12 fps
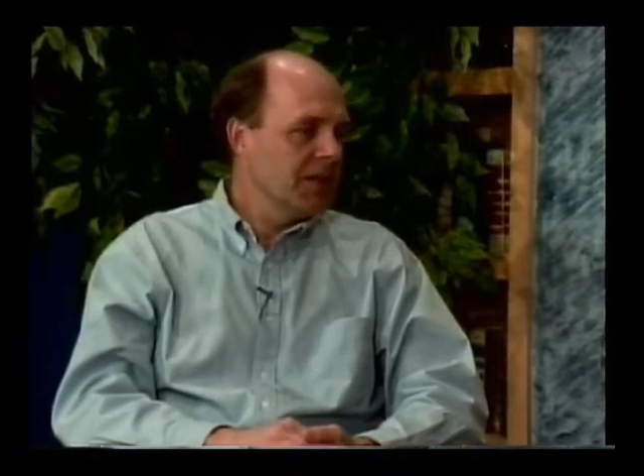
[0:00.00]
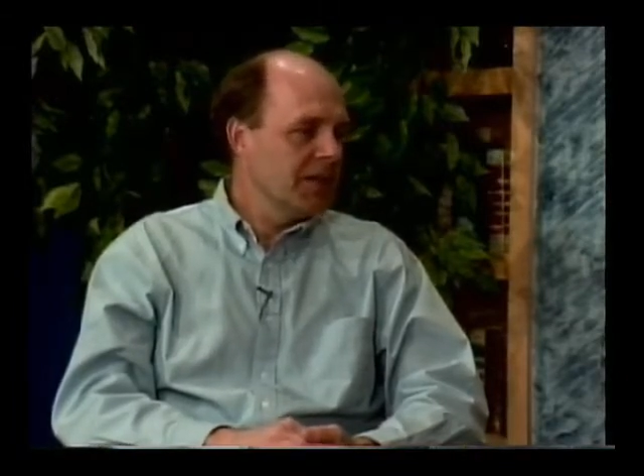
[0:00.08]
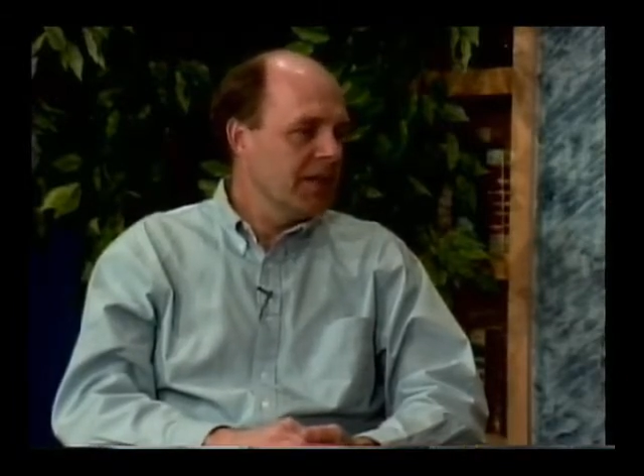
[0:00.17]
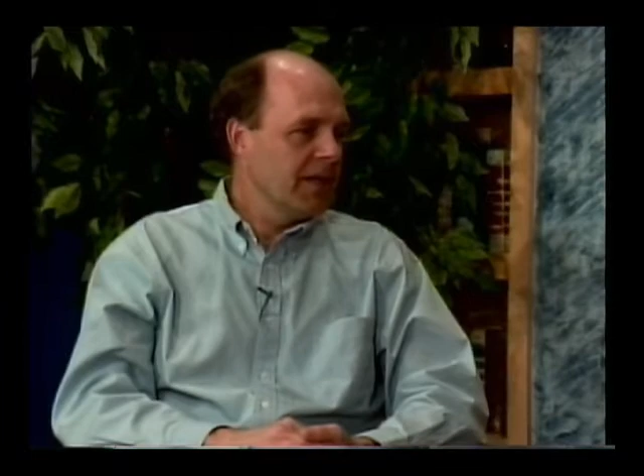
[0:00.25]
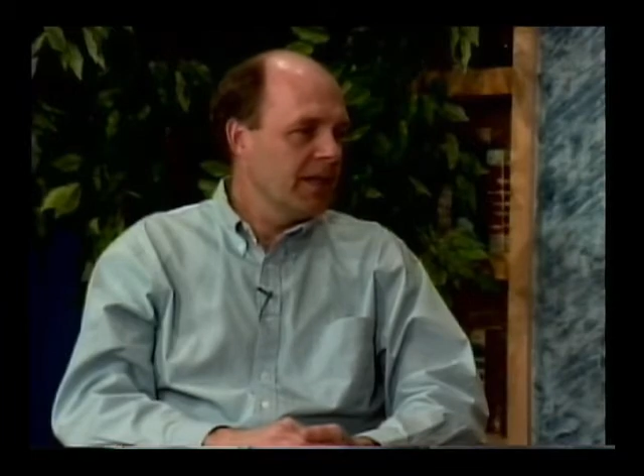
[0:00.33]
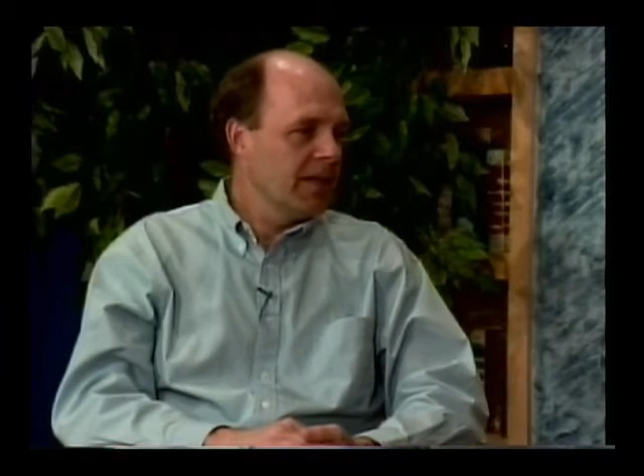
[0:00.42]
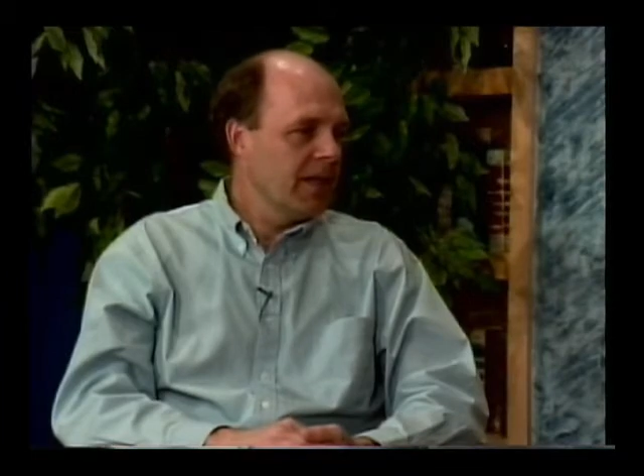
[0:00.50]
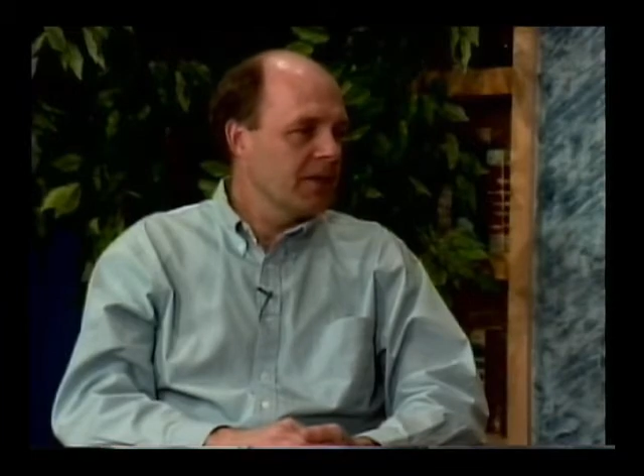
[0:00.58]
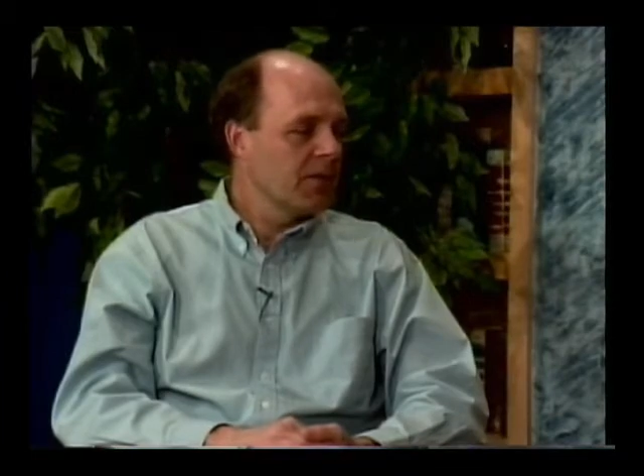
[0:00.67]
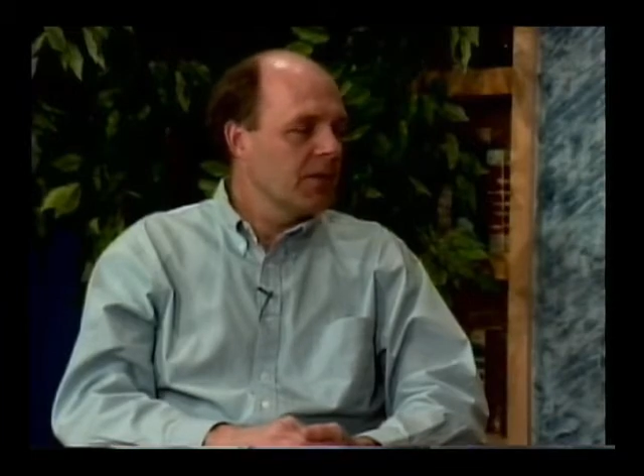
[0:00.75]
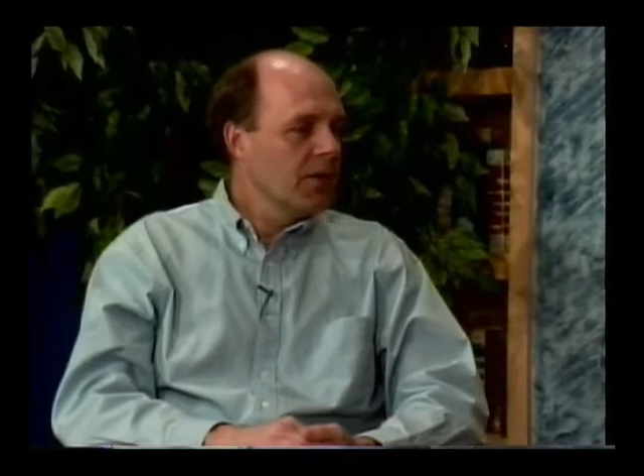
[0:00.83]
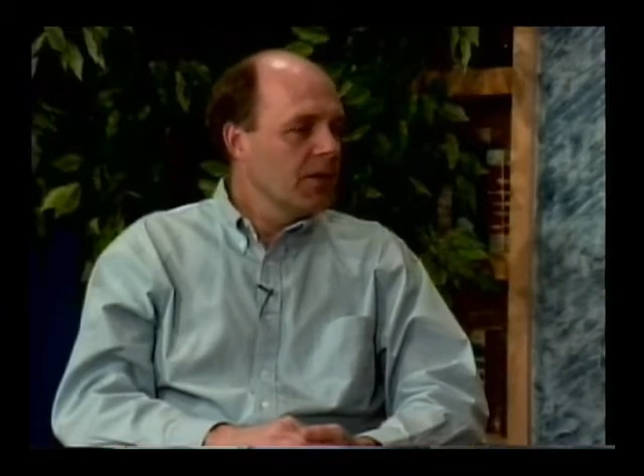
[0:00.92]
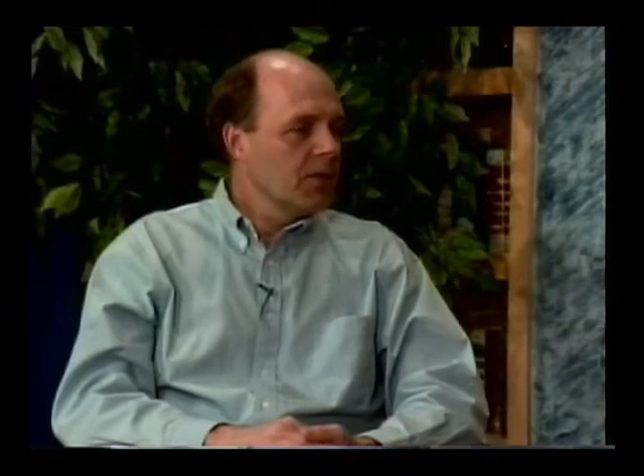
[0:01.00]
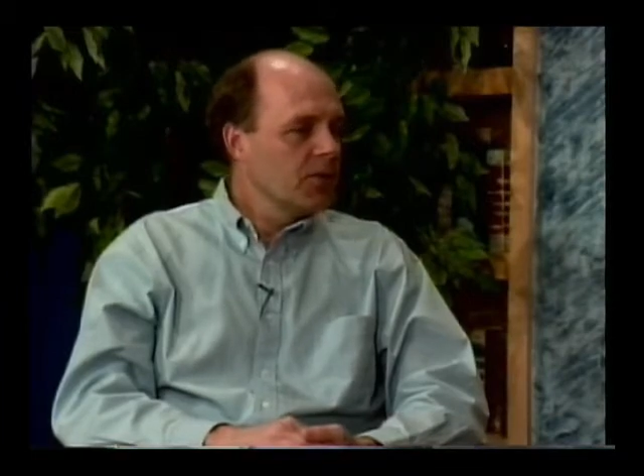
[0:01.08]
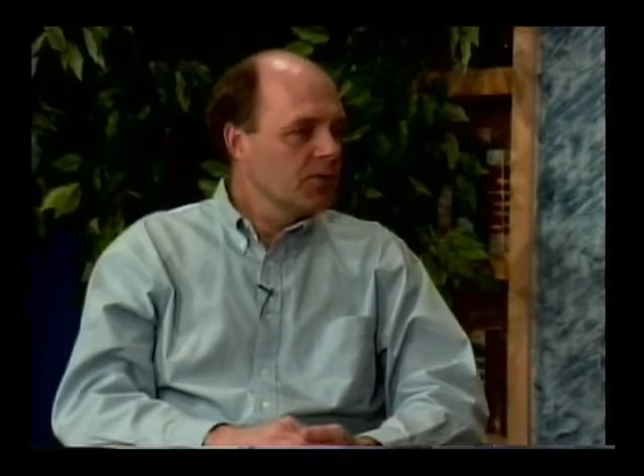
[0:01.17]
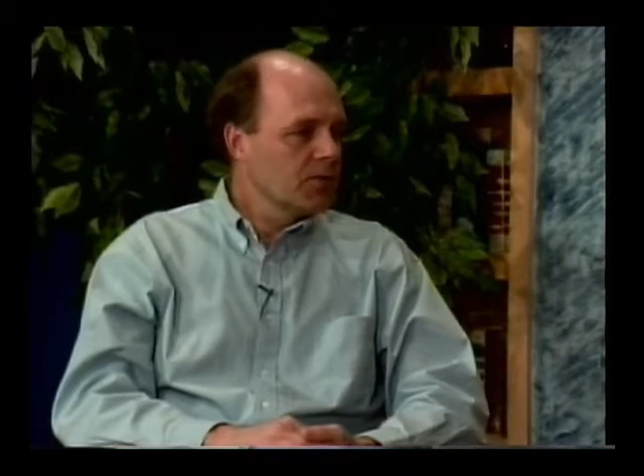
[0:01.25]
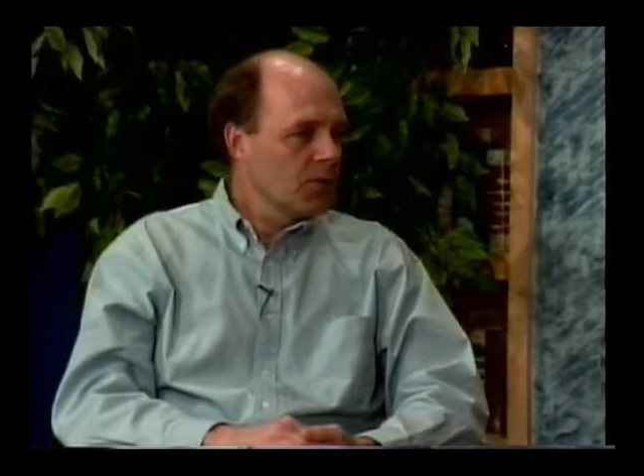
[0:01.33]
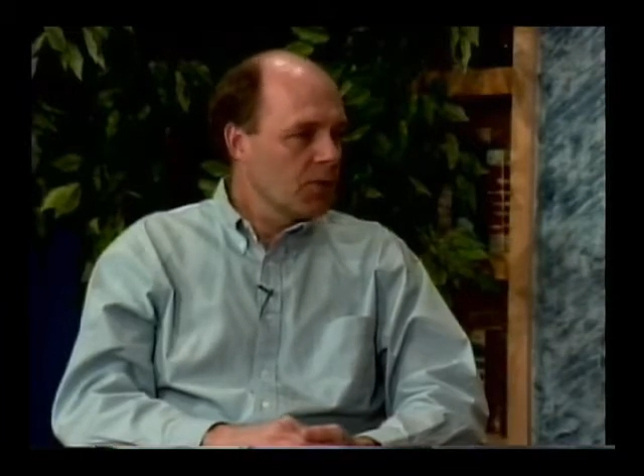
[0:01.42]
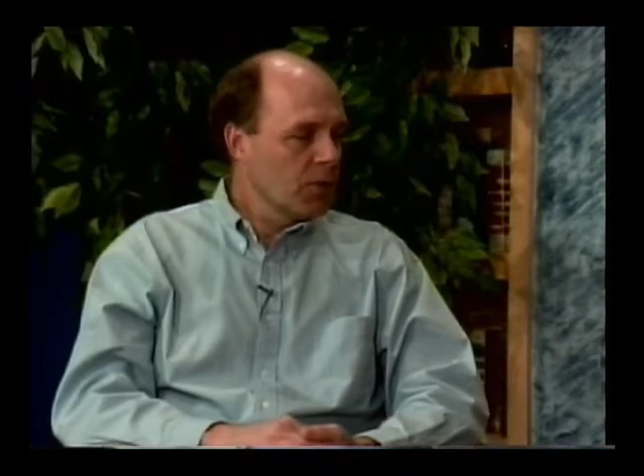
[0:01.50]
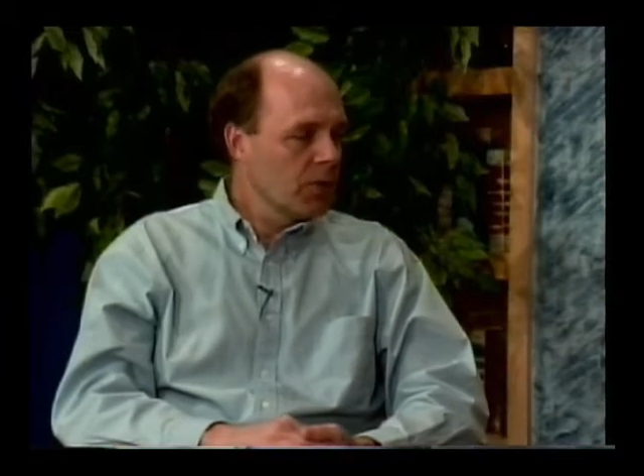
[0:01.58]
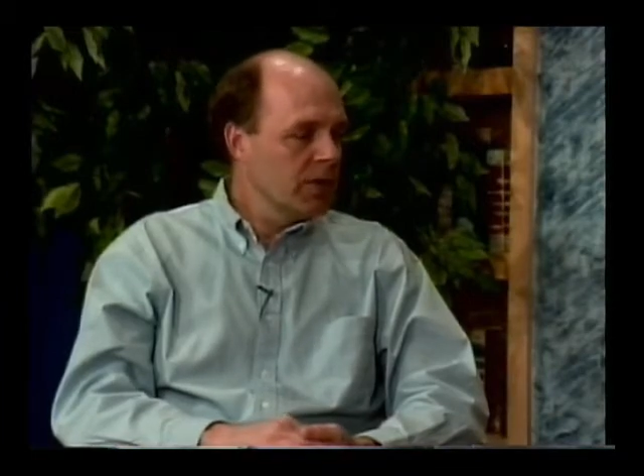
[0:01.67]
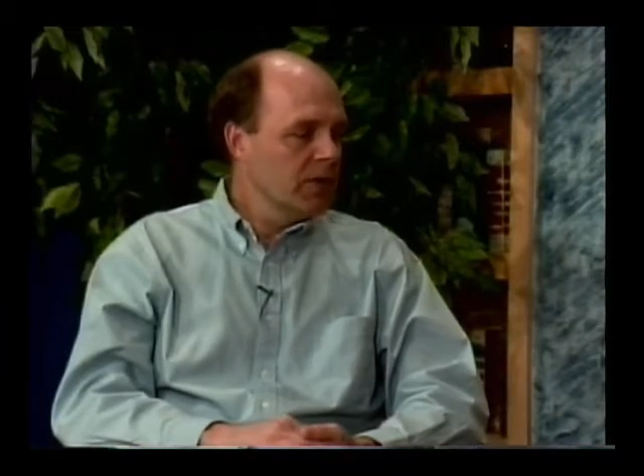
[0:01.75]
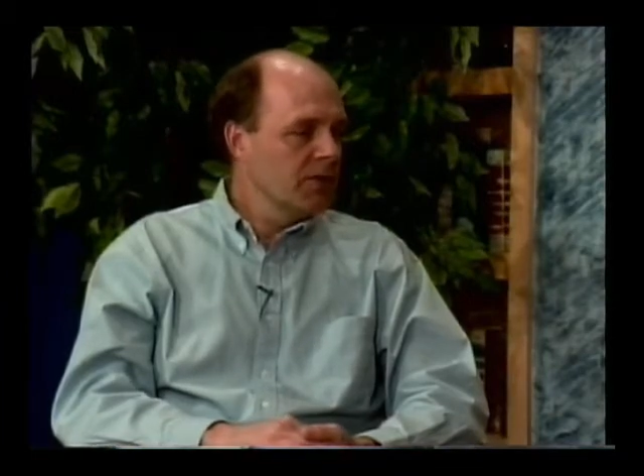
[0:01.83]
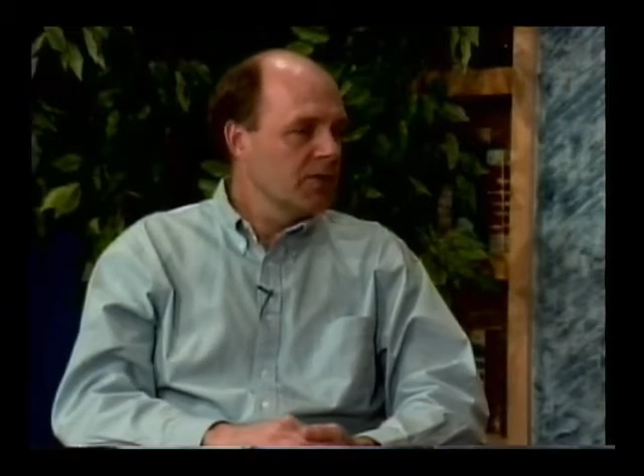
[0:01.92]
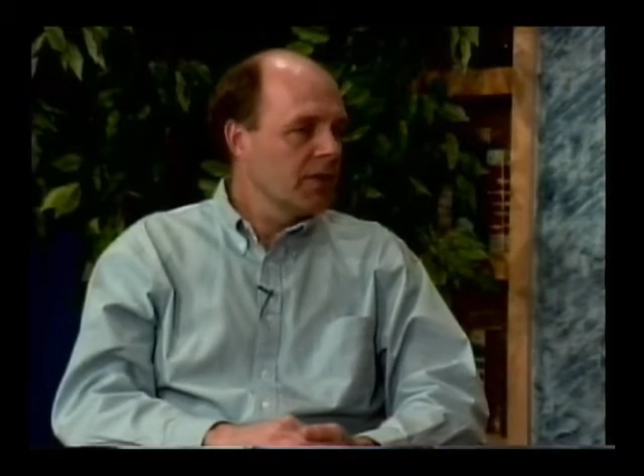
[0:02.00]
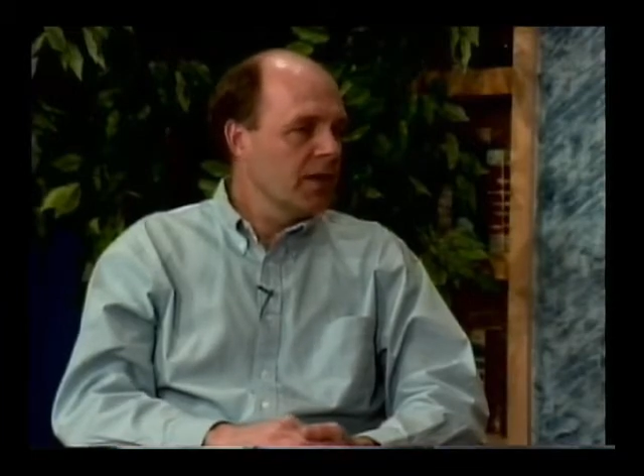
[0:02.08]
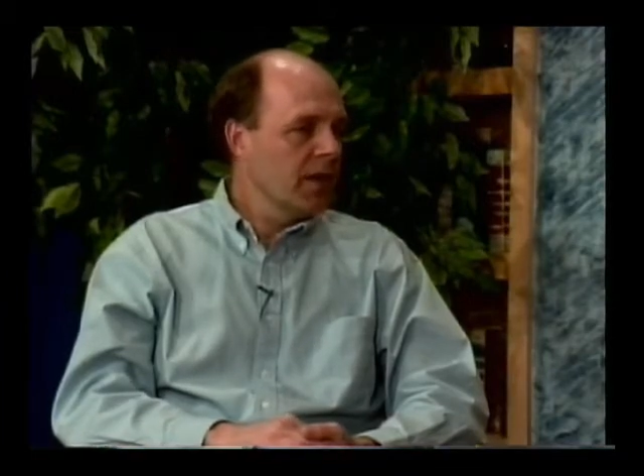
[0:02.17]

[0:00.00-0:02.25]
and that stories